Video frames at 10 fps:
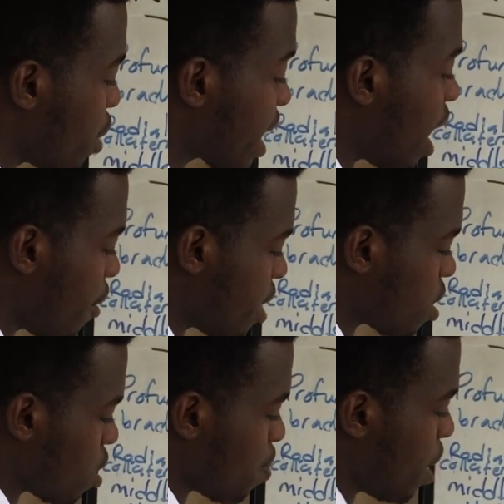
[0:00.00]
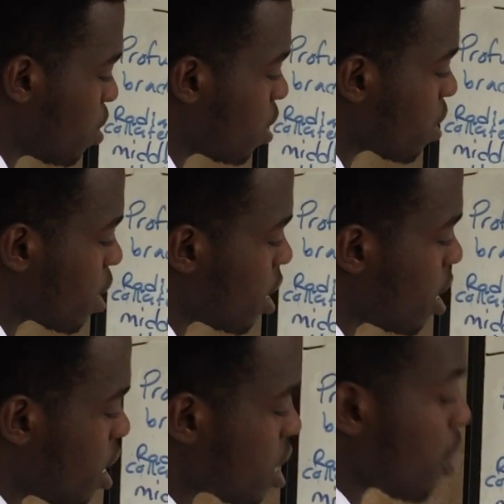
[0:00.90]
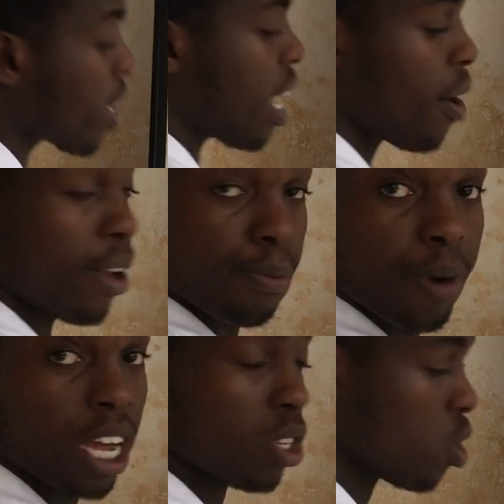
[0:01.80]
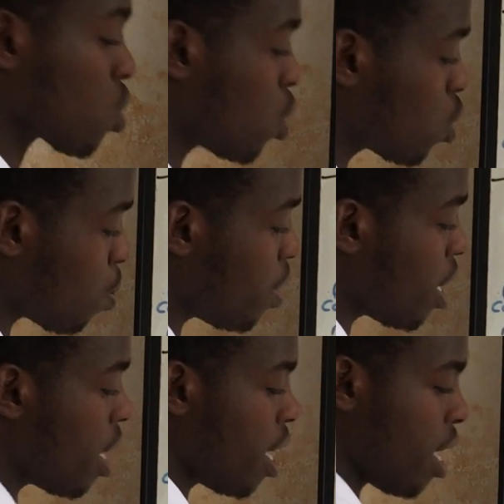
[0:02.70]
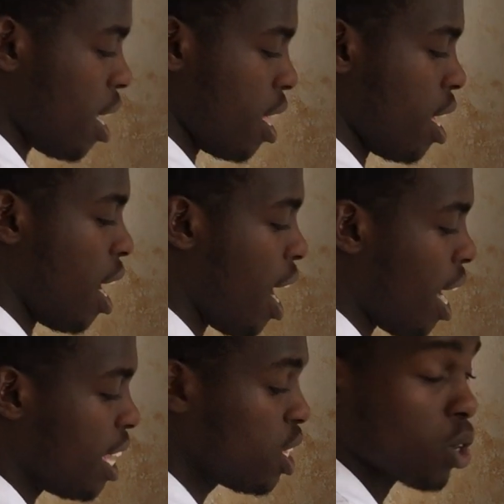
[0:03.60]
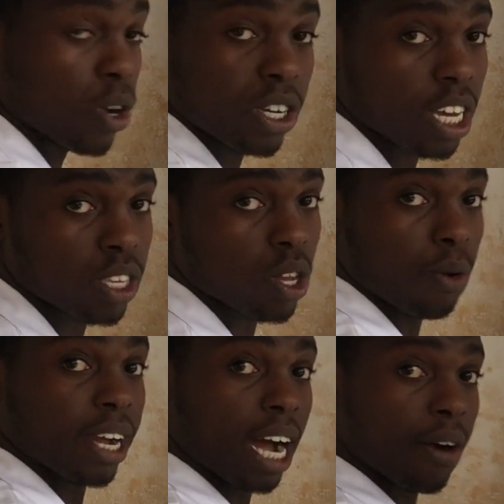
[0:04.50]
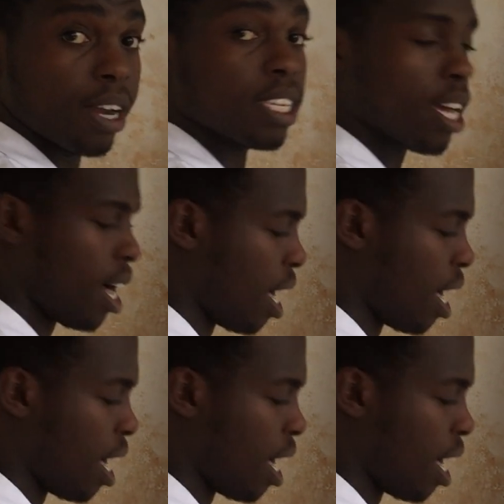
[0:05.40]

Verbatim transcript: recurrent, pardon, it's a recurrent branch. So it's going to be uh, an interosseous recurrent